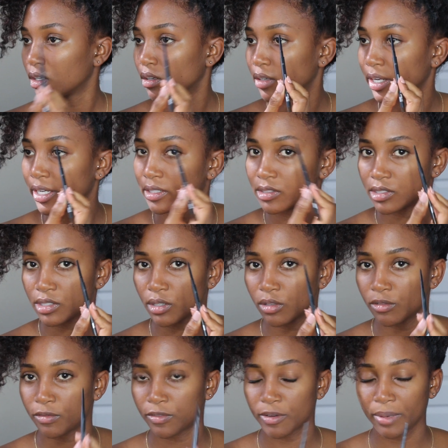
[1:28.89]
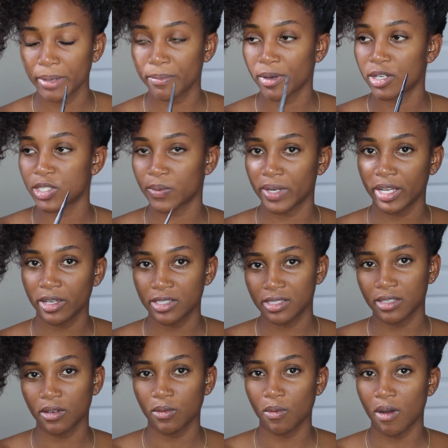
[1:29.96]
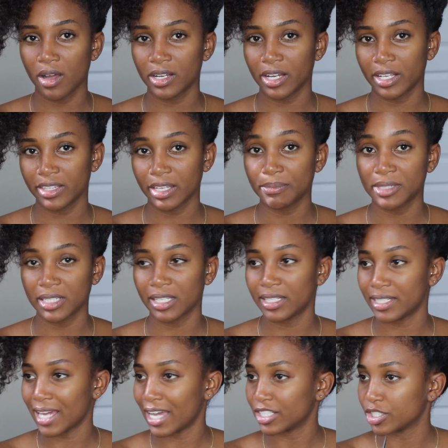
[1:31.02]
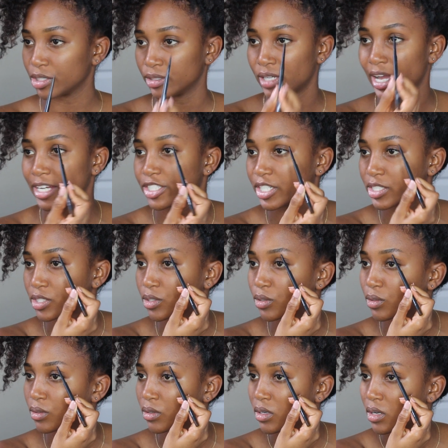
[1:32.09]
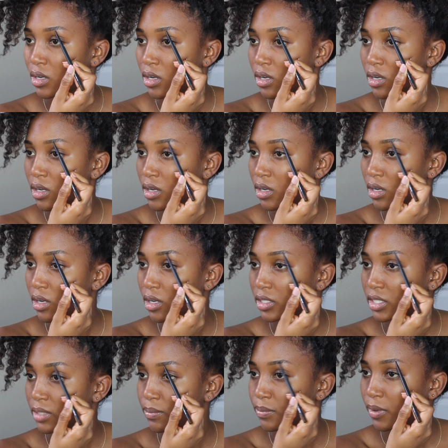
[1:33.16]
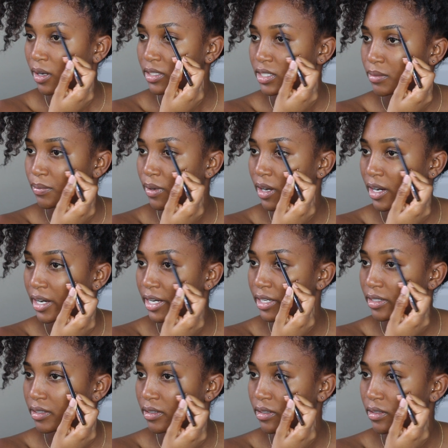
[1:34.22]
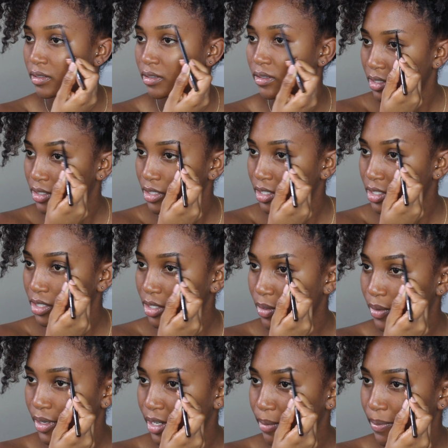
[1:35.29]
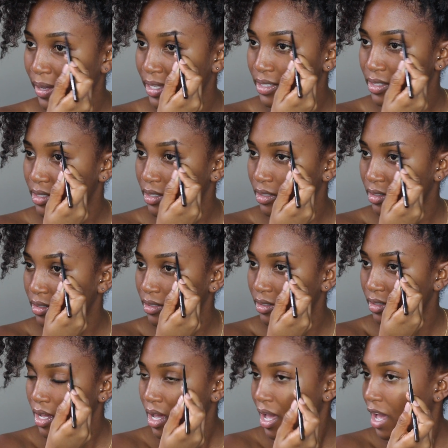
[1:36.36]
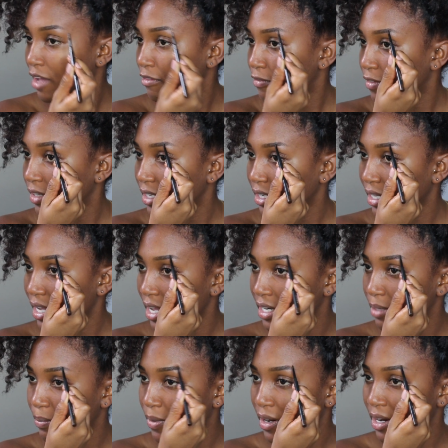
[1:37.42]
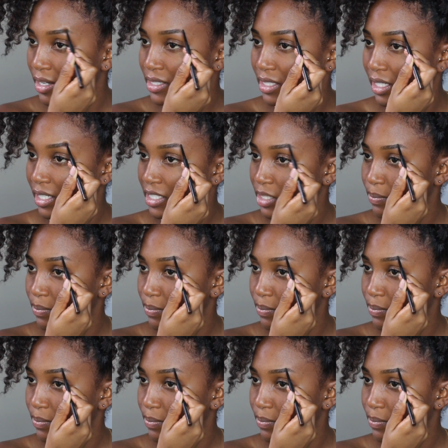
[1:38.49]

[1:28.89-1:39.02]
Okay, so for my brows, when I still want them to look natural, I just go on the bottom part. Just go on your pencil and filling any parts that look